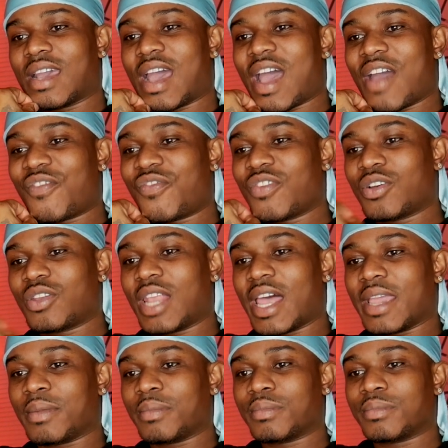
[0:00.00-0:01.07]
I feel
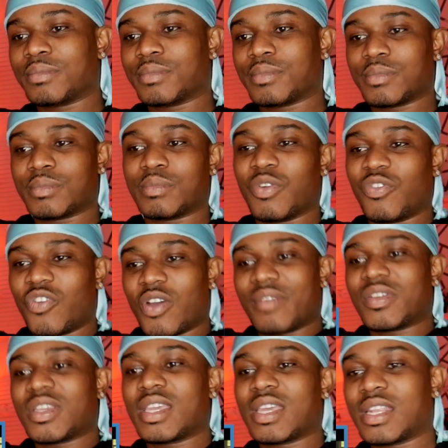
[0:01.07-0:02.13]
like, before I
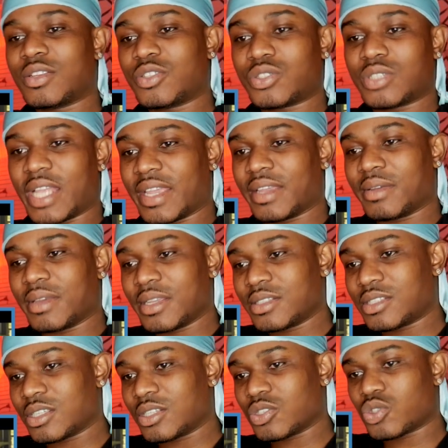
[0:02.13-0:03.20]
even get like into the